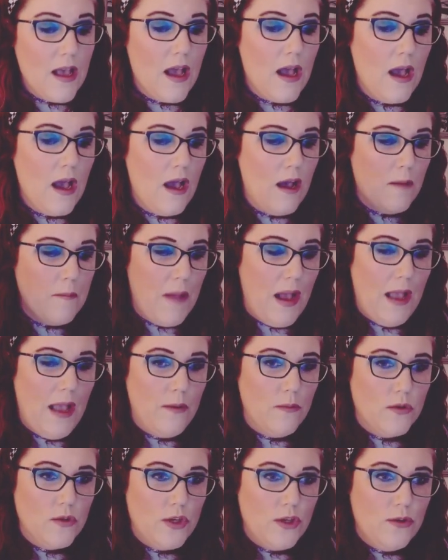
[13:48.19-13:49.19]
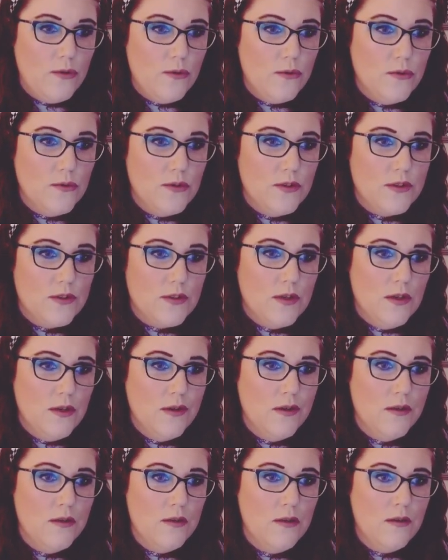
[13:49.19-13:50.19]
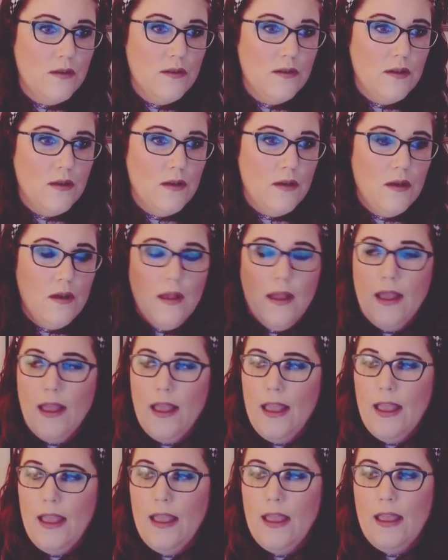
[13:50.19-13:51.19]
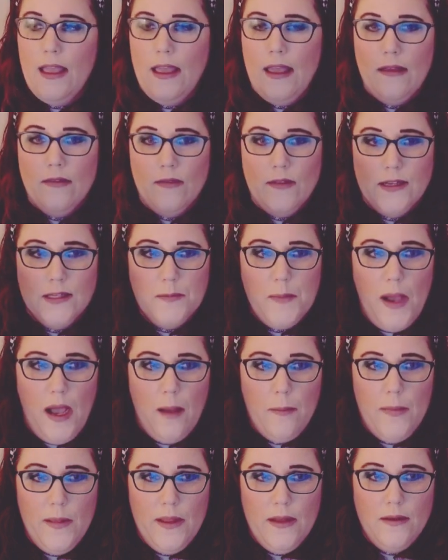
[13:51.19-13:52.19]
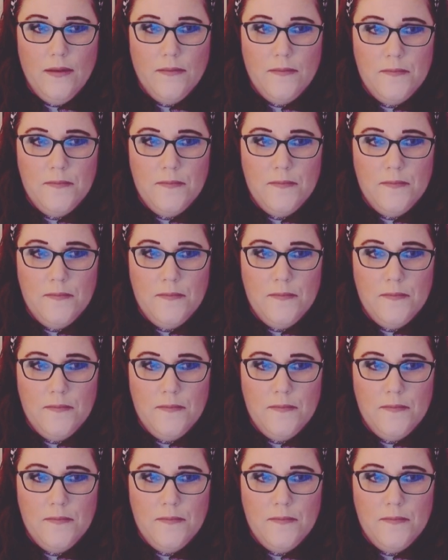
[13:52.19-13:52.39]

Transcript: I will use this Pop It,